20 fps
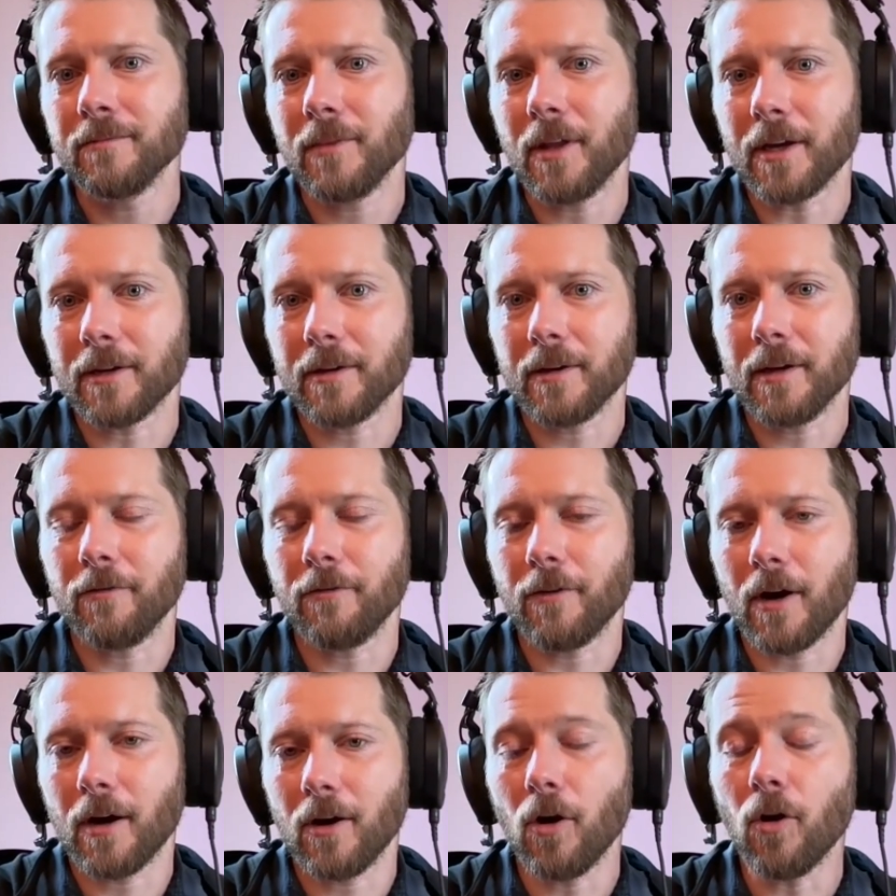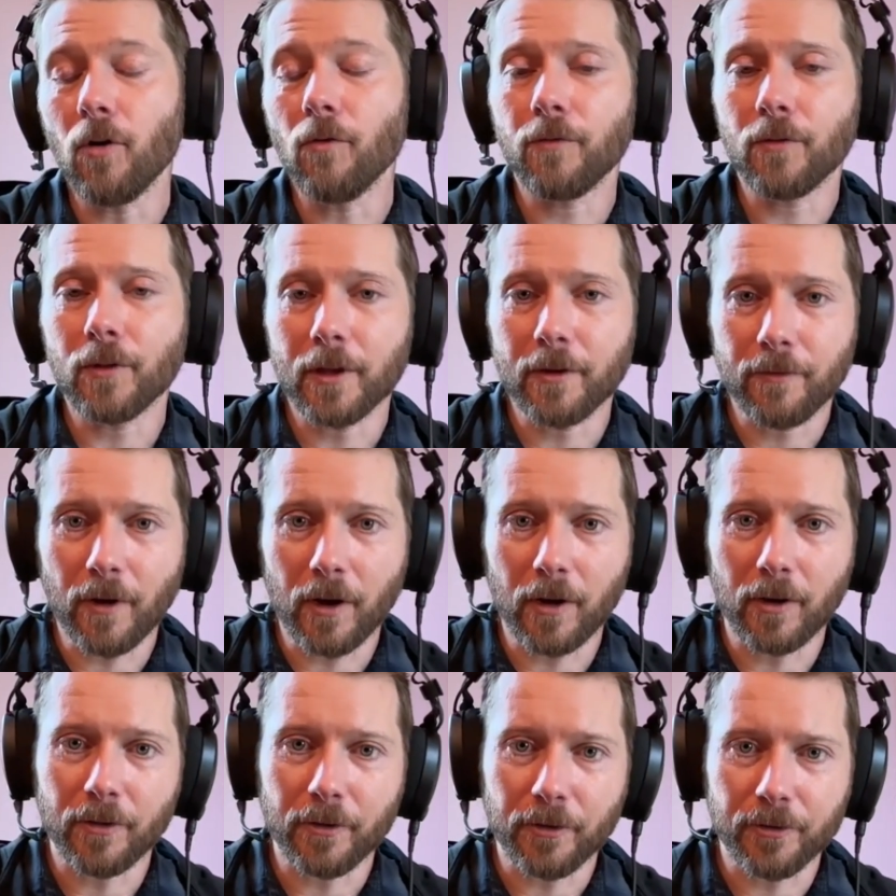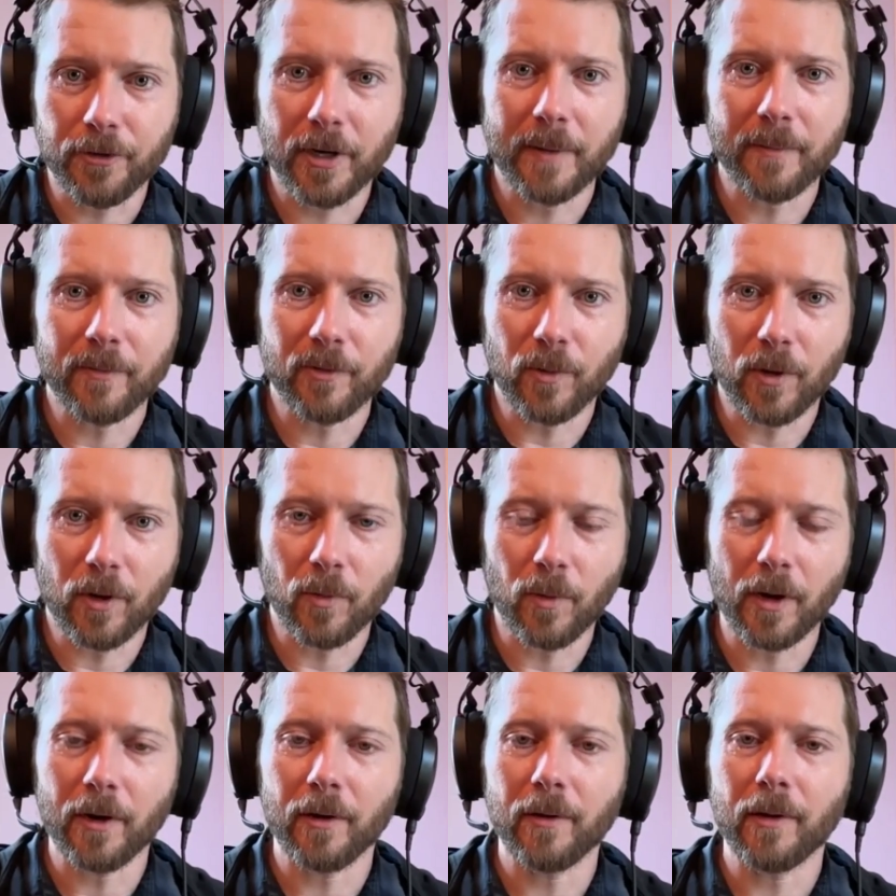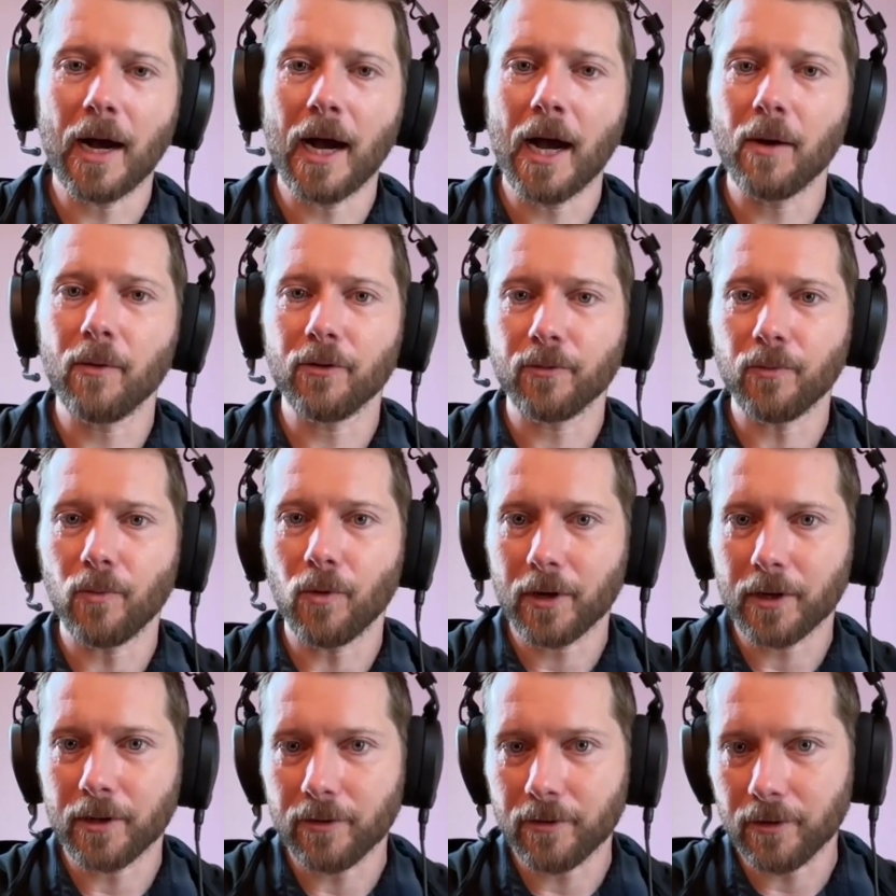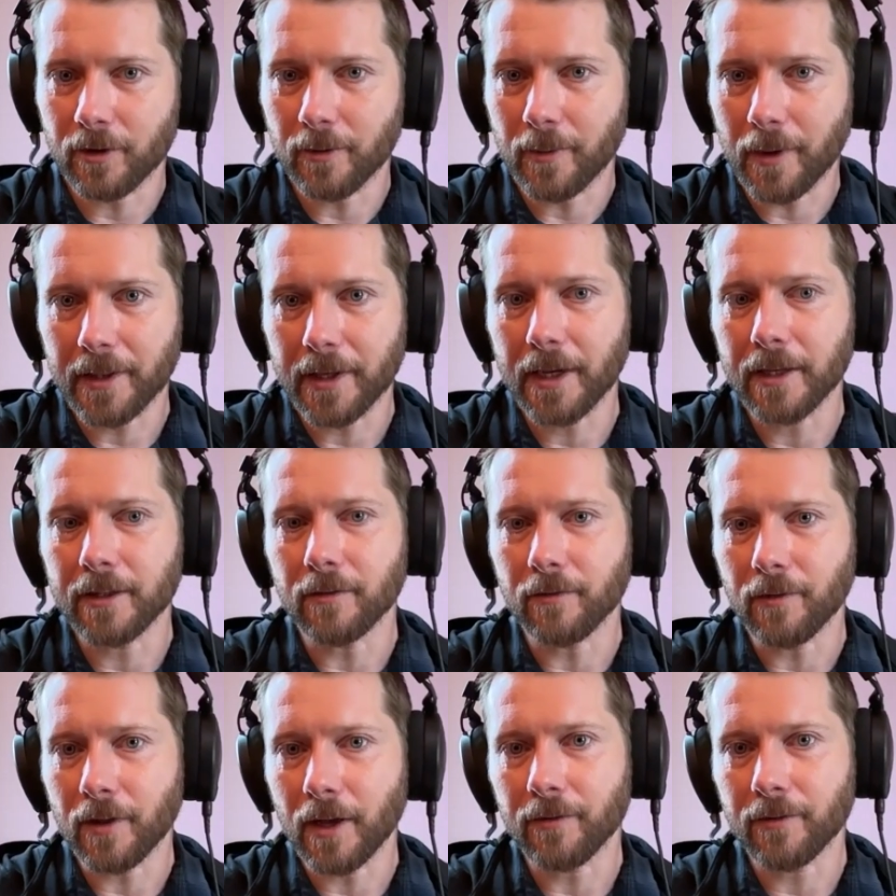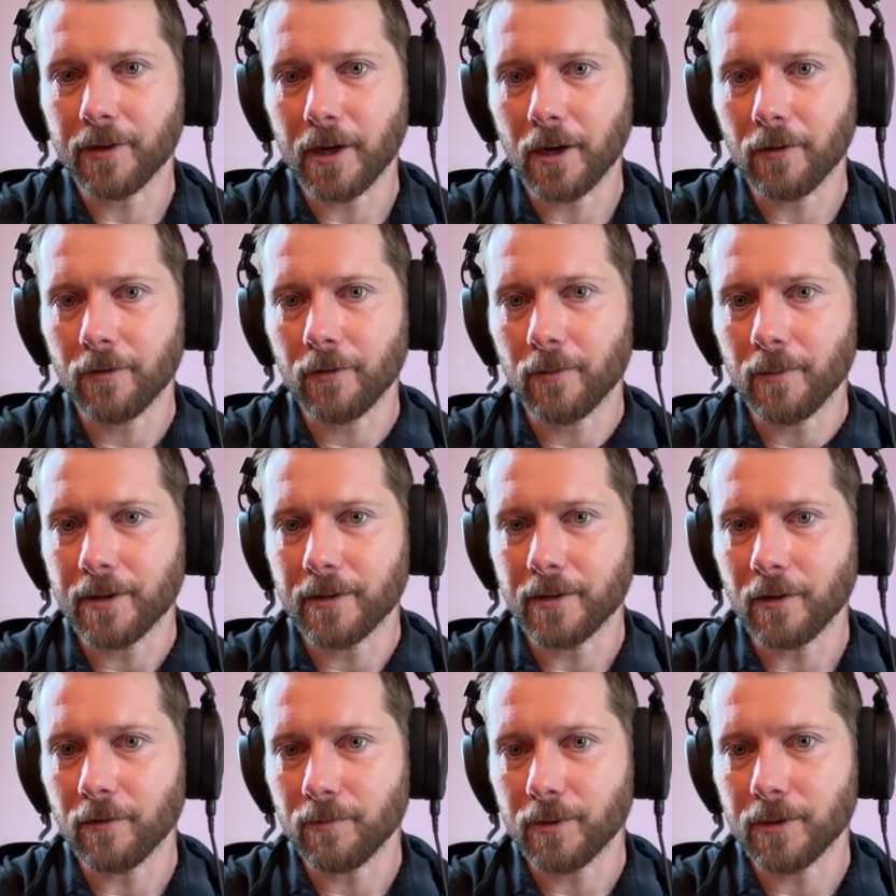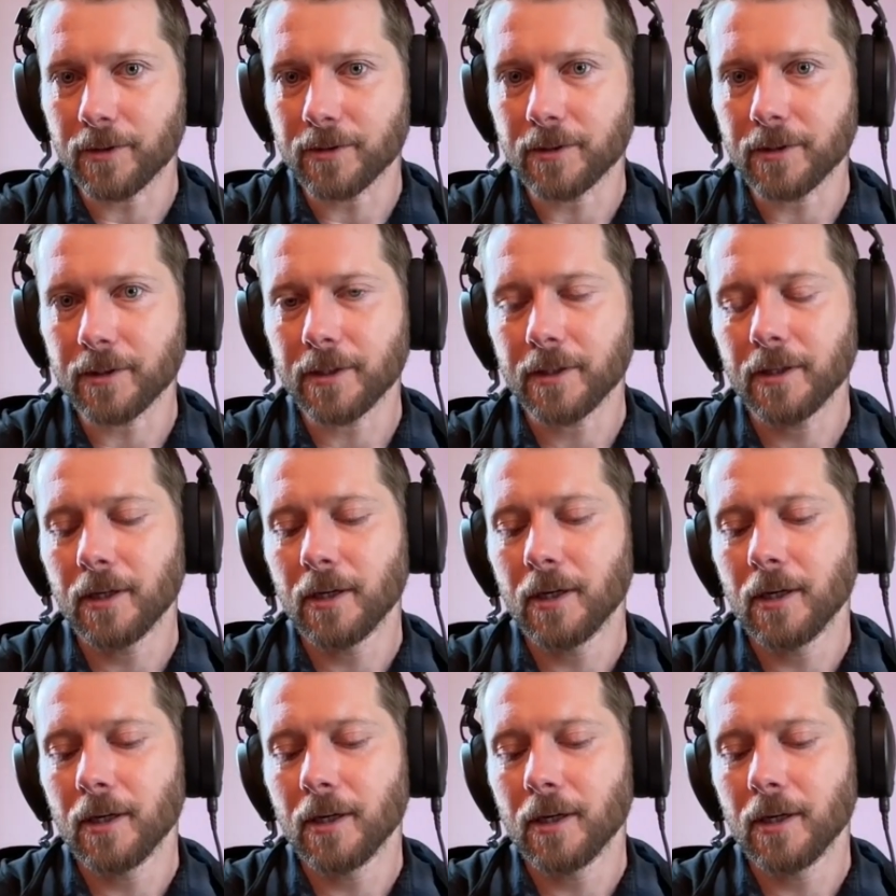like, and hopefully follow their dreams more, where I was more concerned about the end of life care for myself personally.